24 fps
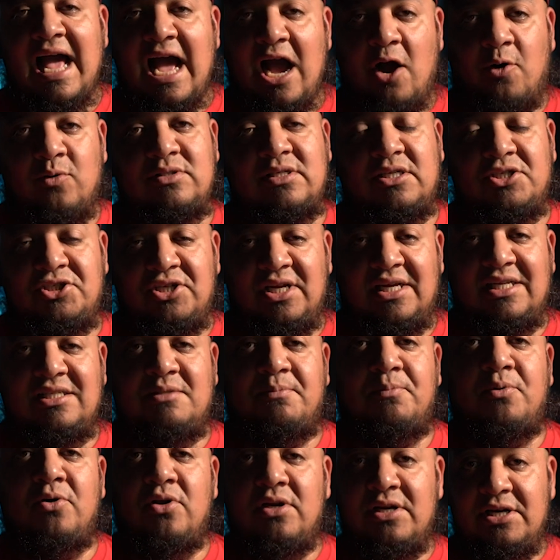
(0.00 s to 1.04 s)
I would
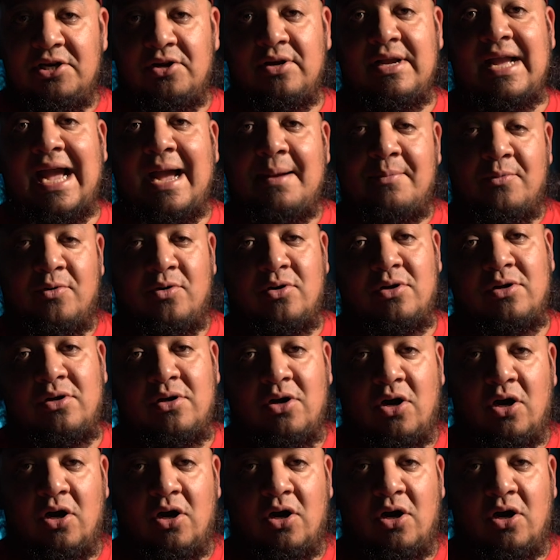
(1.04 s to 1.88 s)
suggest putting your camera